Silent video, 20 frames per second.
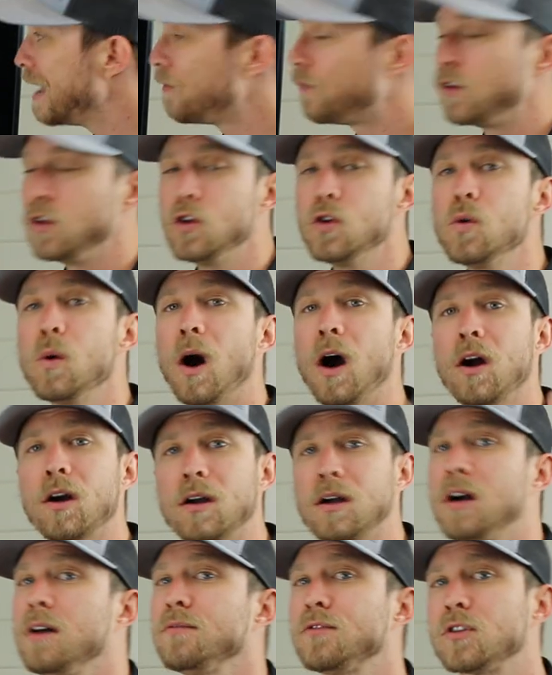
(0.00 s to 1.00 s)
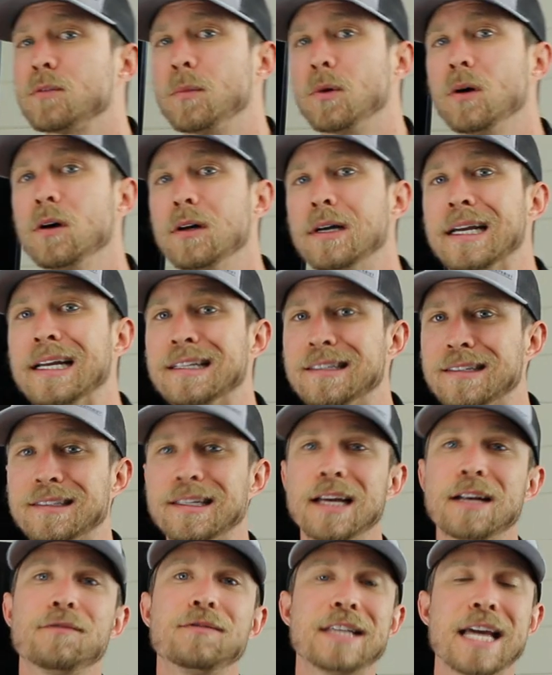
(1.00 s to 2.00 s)
if you are comfortable,
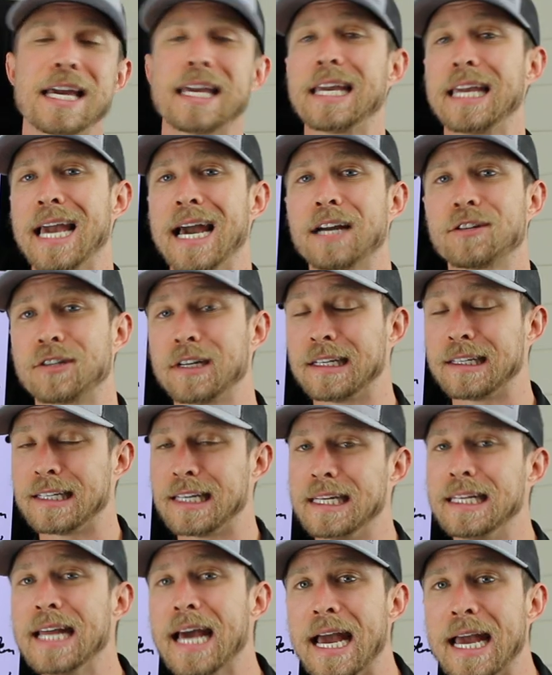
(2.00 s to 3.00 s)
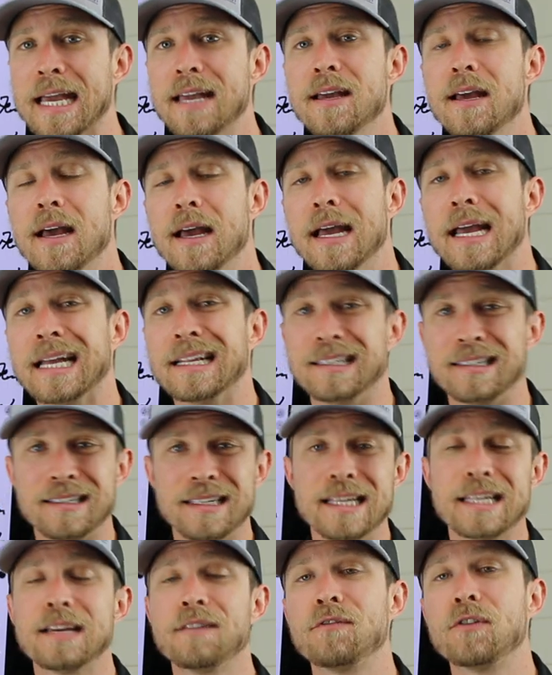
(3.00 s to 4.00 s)
instead of taking action today and
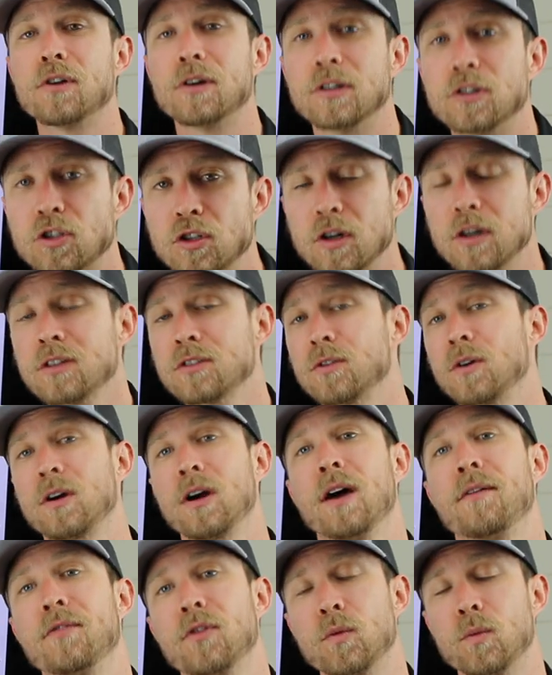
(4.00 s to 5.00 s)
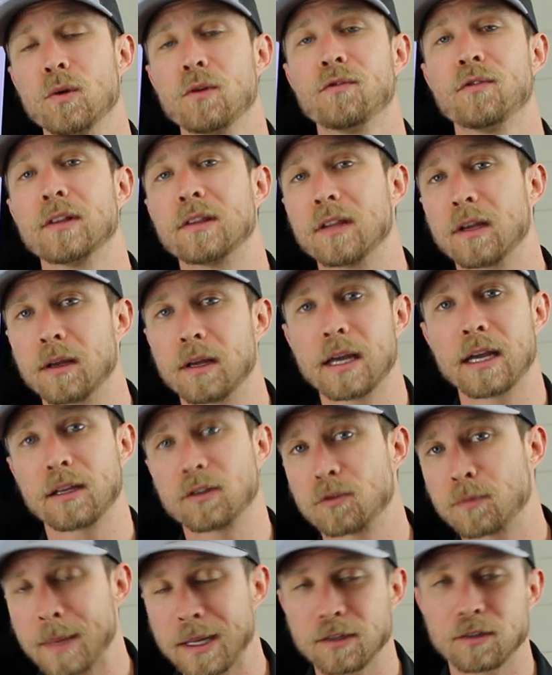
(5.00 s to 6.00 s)
seeing if your insurance will cover the roof at the
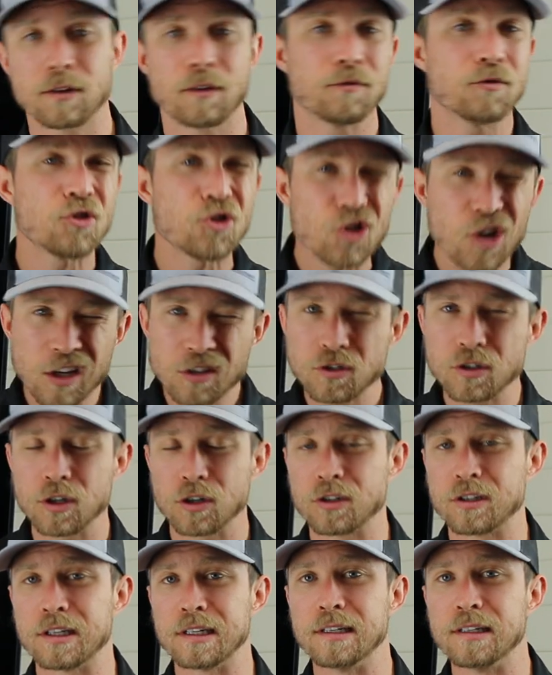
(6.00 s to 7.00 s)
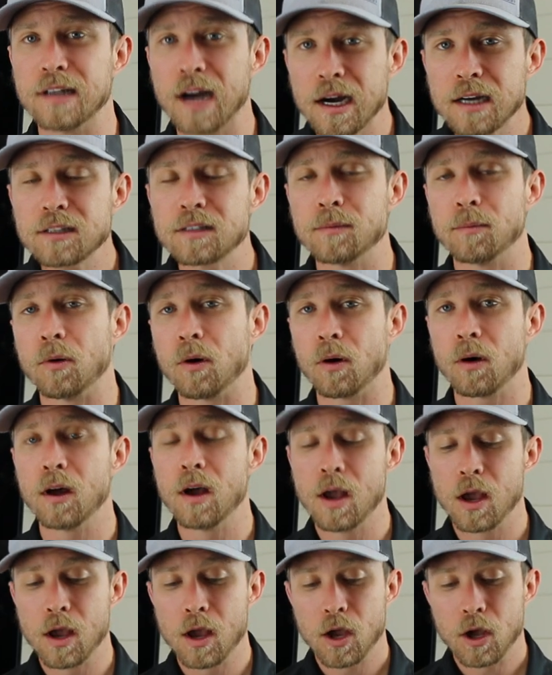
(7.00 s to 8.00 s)
expense of just your deductible,
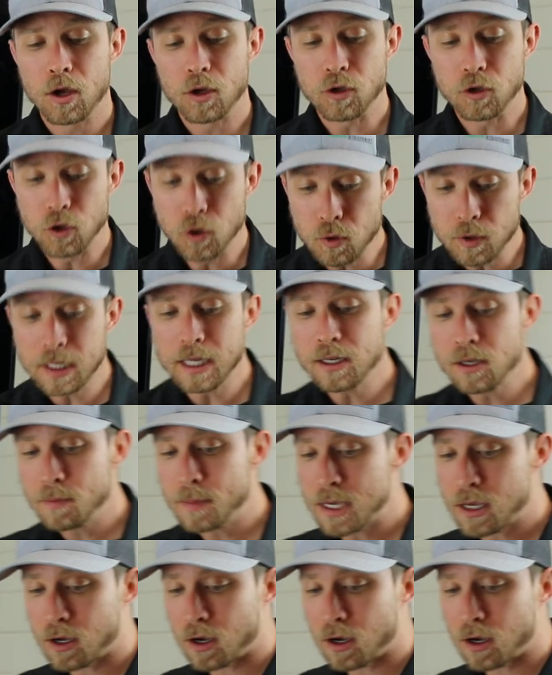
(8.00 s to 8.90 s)
you need to be